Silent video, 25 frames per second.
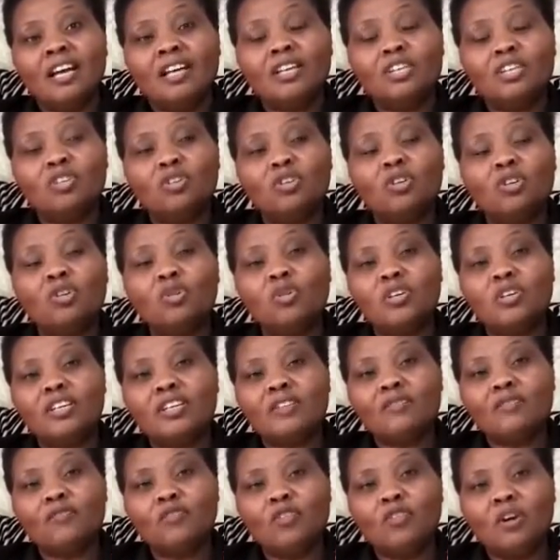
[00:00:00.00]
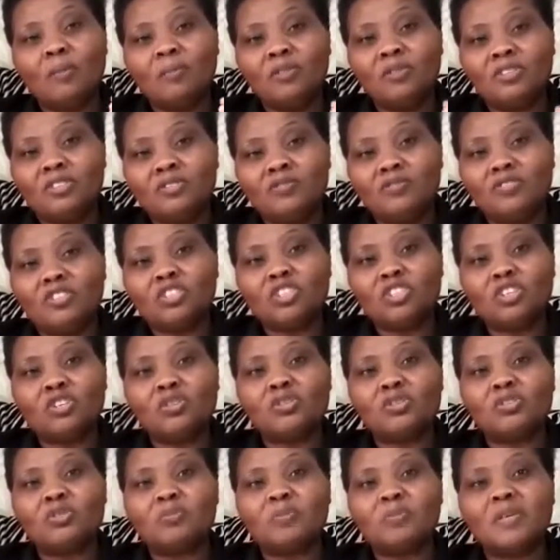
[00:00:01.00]
you're looking for a
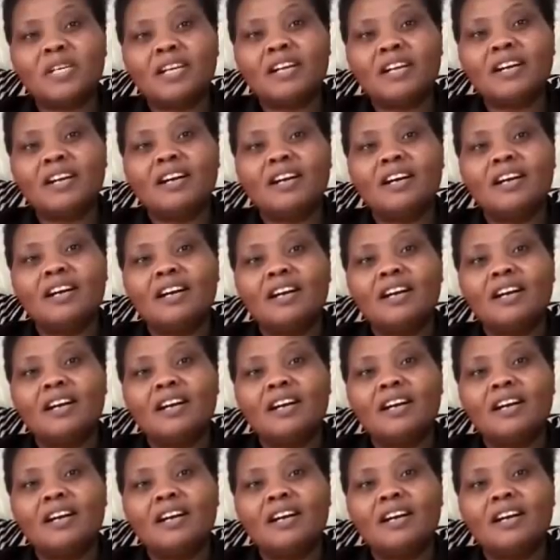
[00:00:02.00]
motivational speaker